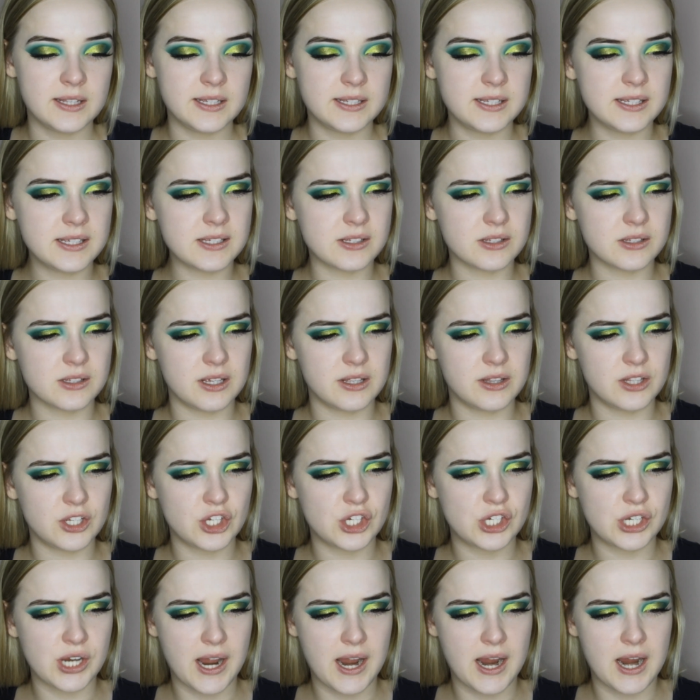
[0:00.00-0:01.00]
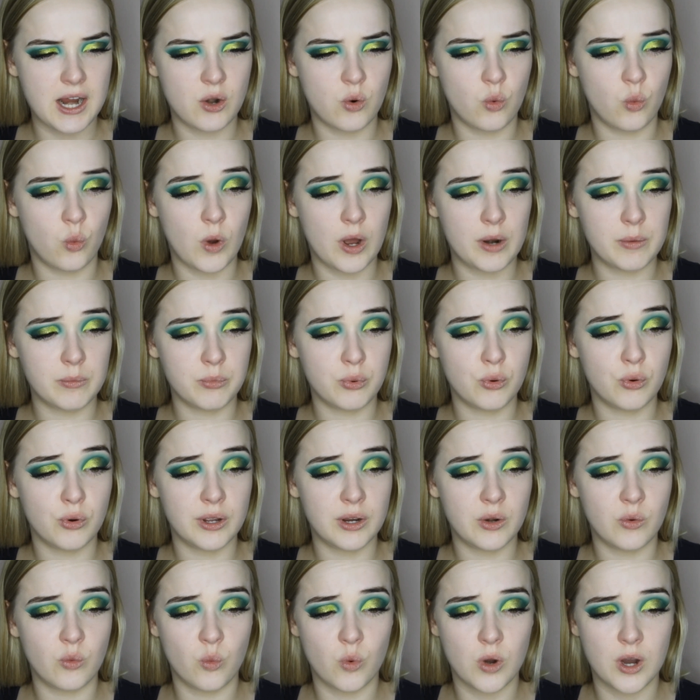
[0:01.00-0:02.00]
This is in the shade
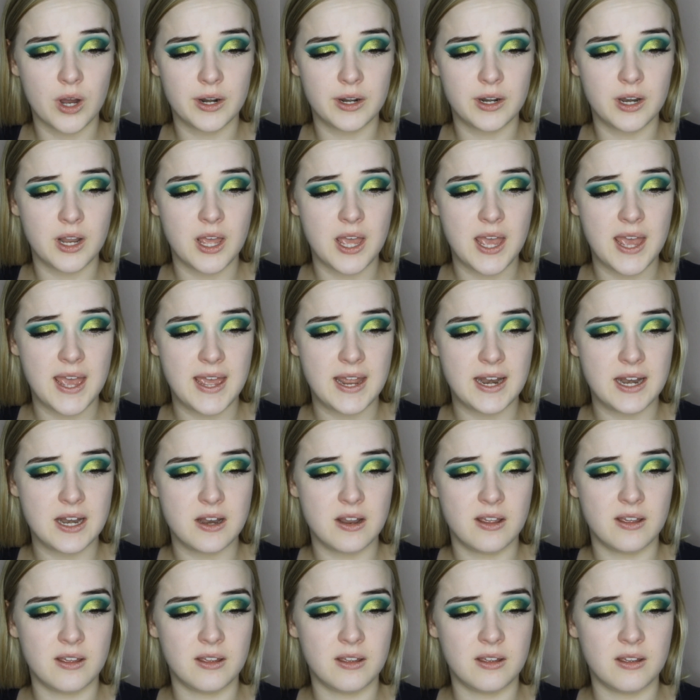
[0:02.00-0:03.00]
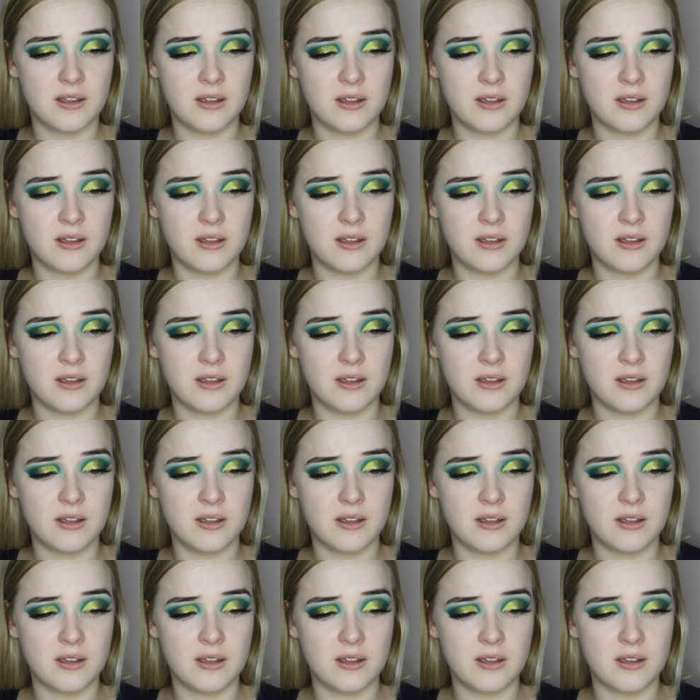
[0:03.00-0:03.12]
1.1N